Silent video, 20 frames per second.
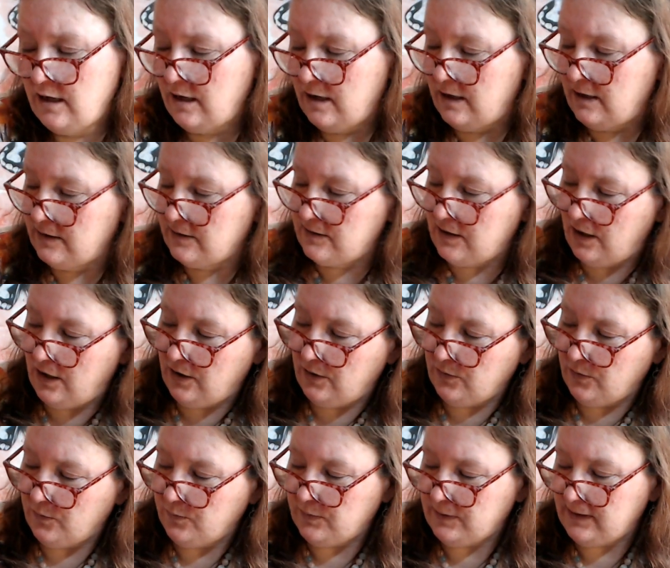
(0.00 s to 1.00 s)
So
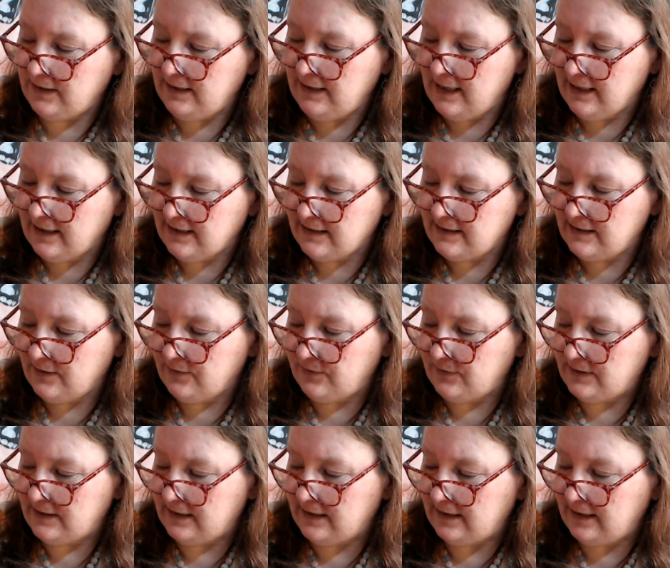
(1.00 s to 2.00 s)
with the
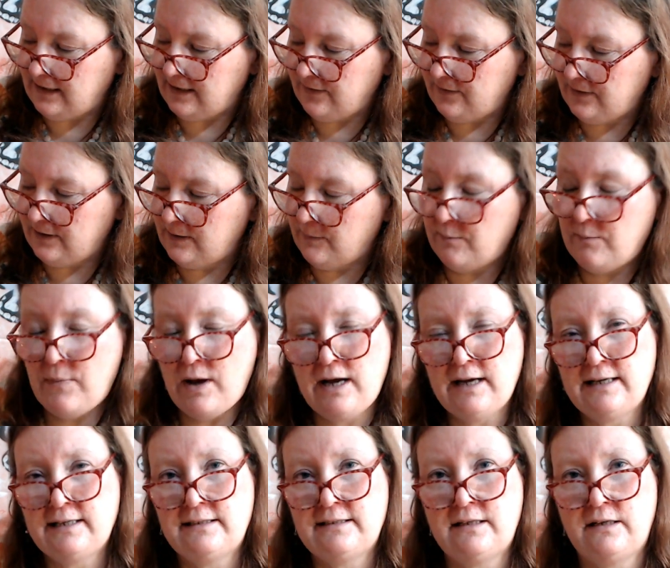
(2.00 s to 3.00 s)
negativity here in the
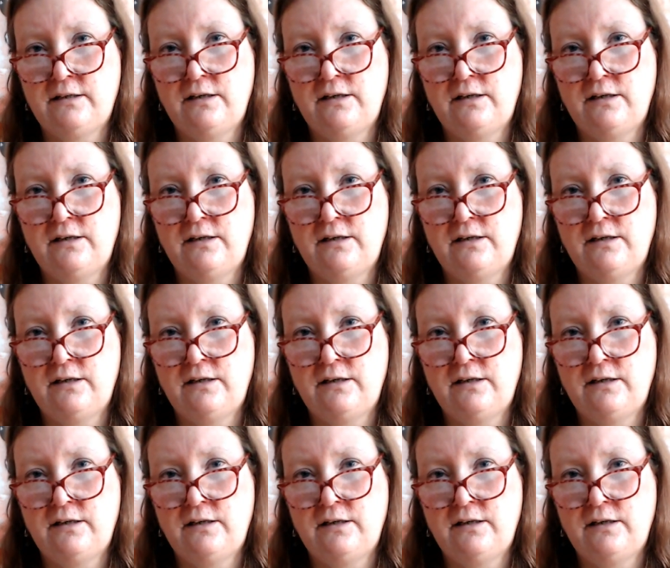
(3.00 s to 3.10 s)
mind and